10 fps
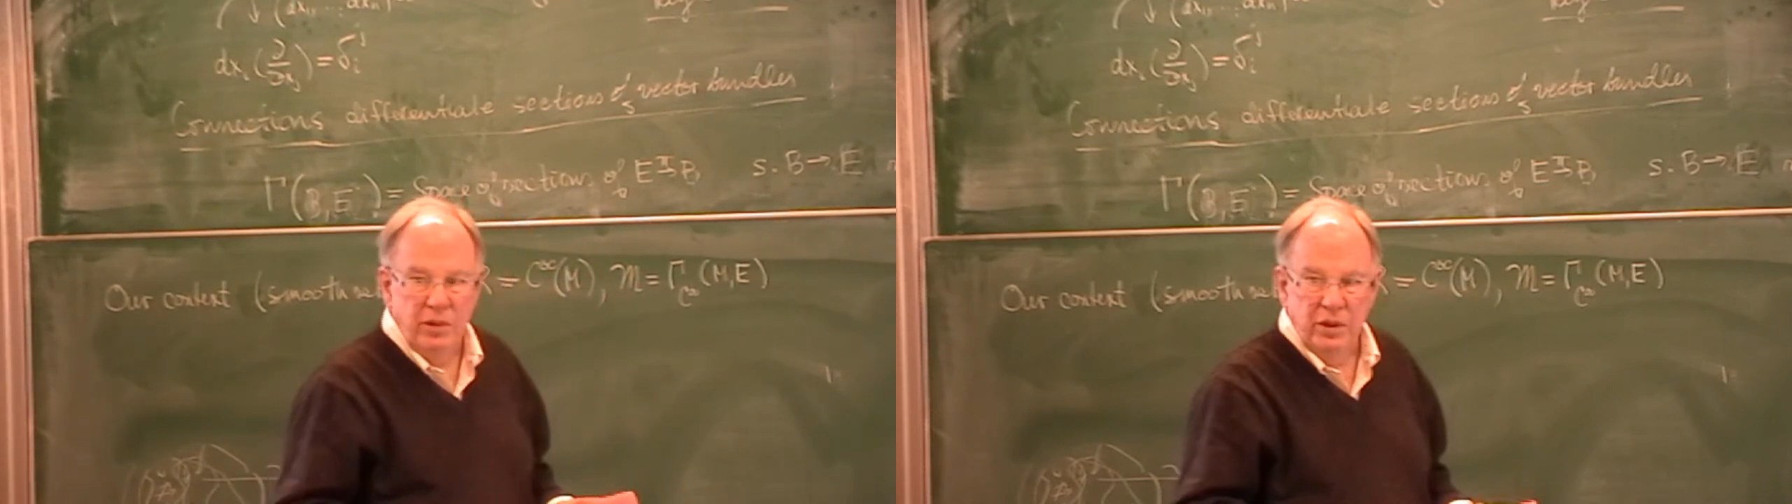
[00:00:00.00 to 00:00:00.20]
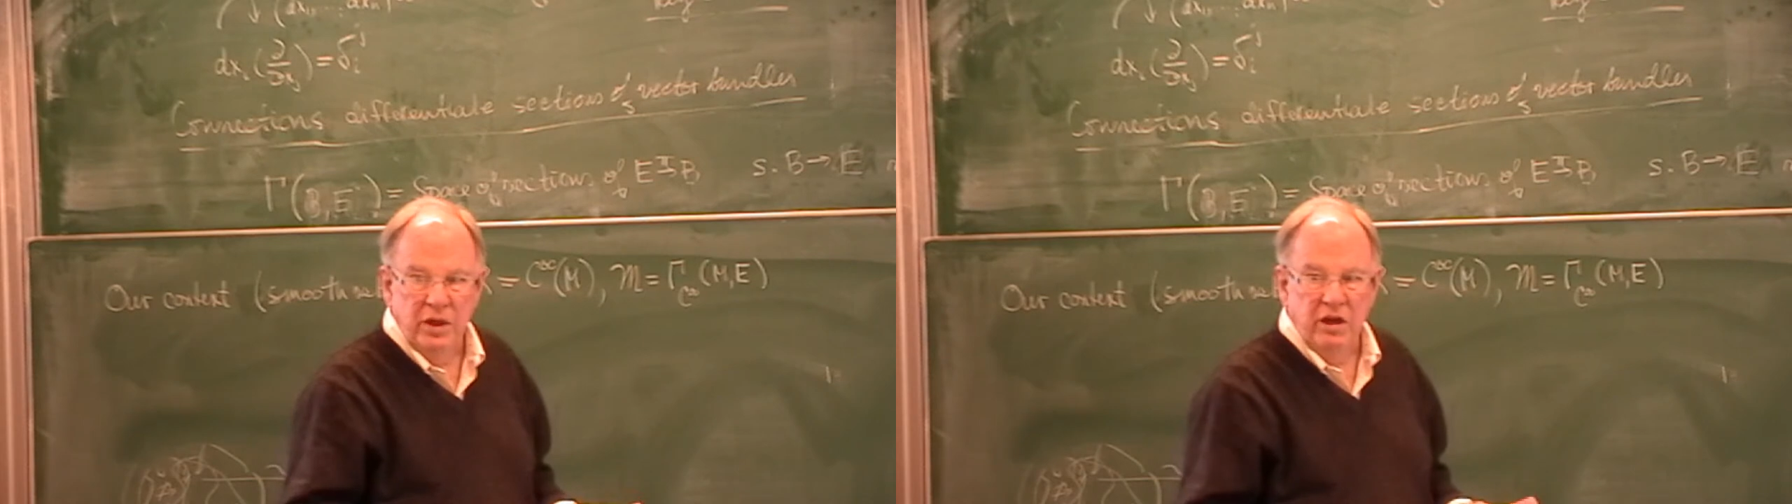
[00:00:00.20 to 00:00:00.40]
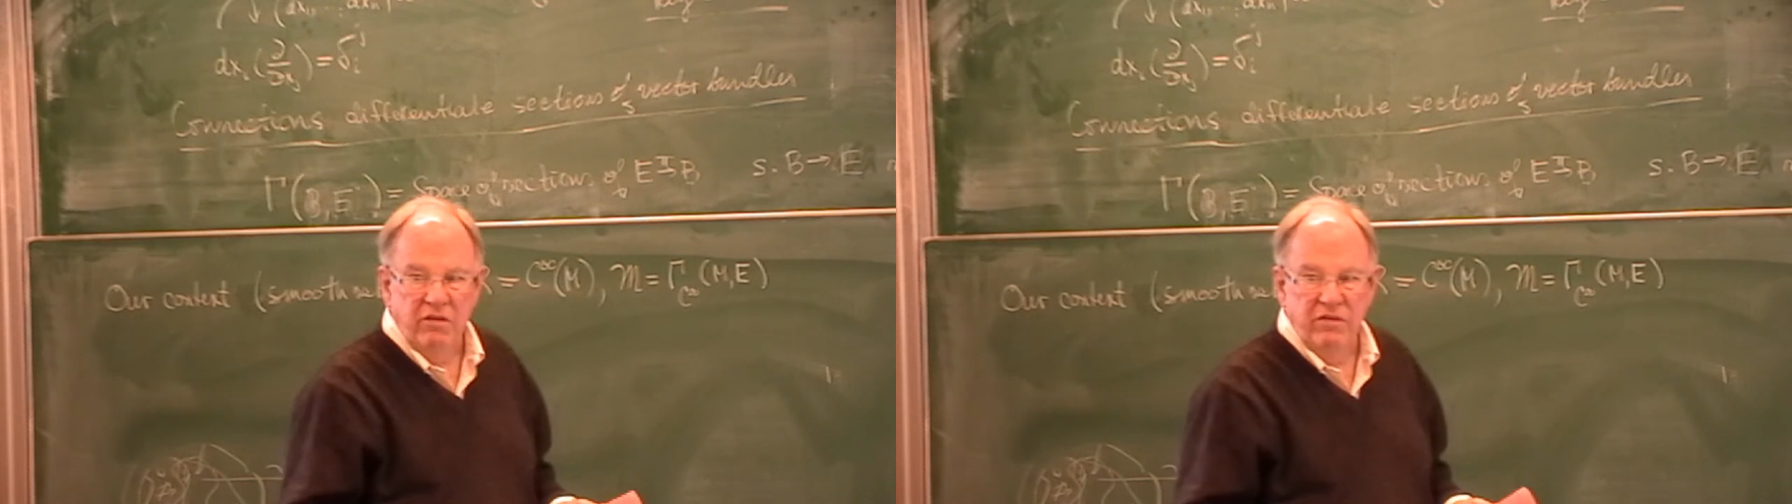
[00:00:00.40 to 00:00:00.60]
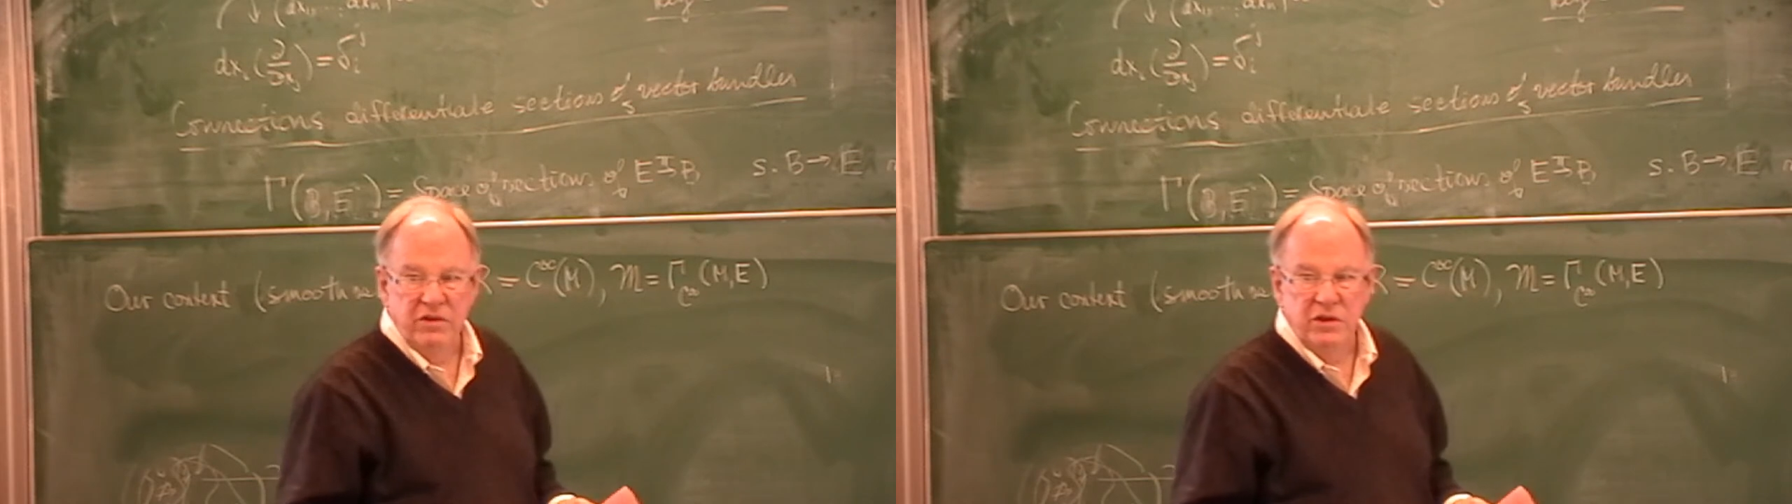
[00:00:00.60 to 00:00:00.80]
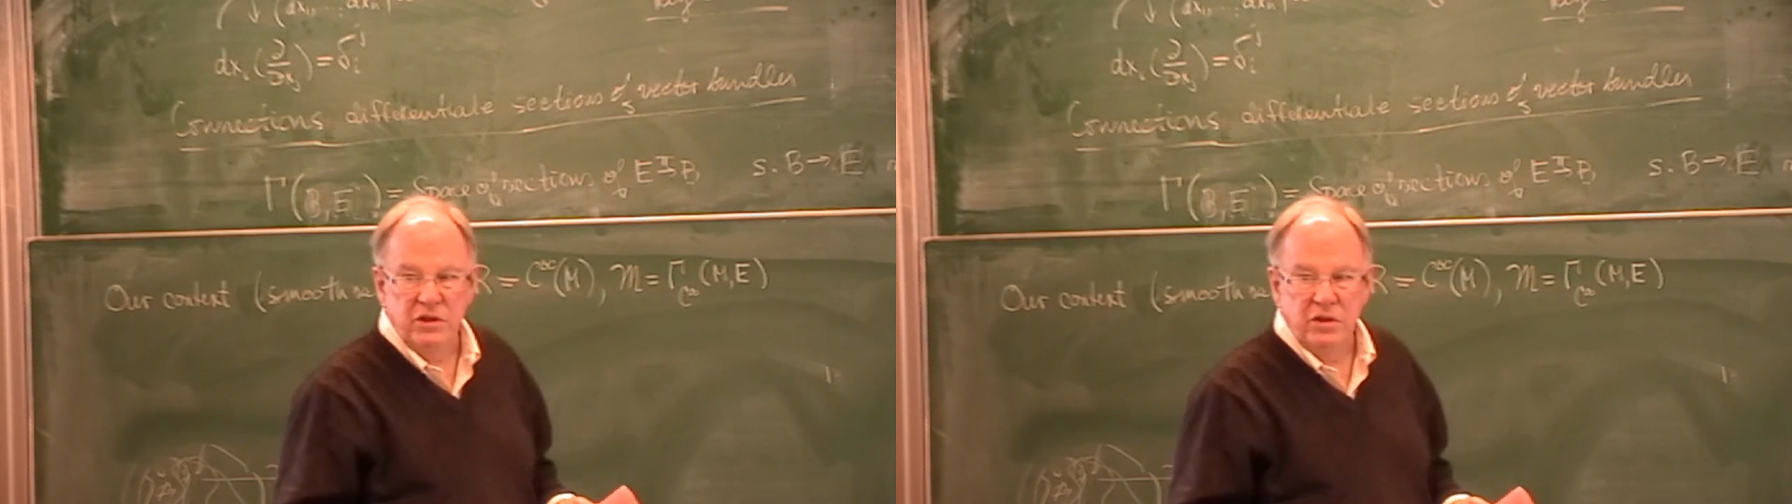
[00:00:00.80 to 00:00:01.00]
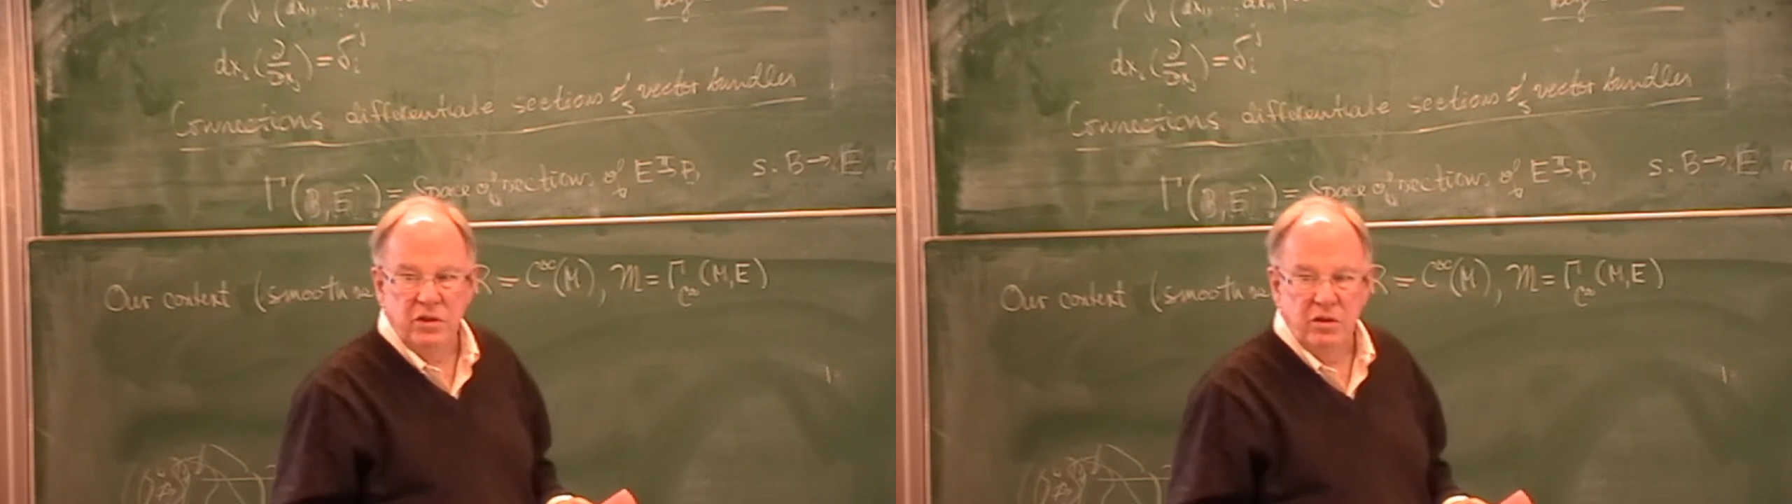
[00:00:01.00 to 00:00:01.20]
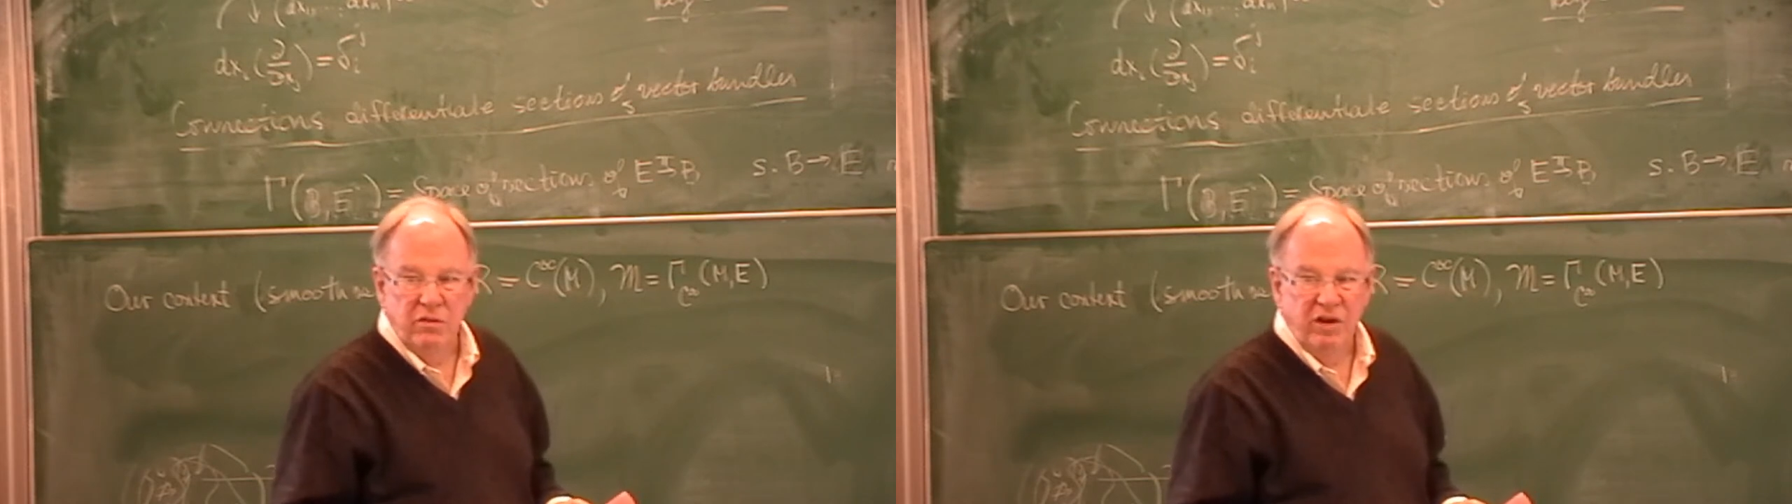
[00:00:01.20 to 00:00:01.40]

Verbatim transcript: at the beginning of physics,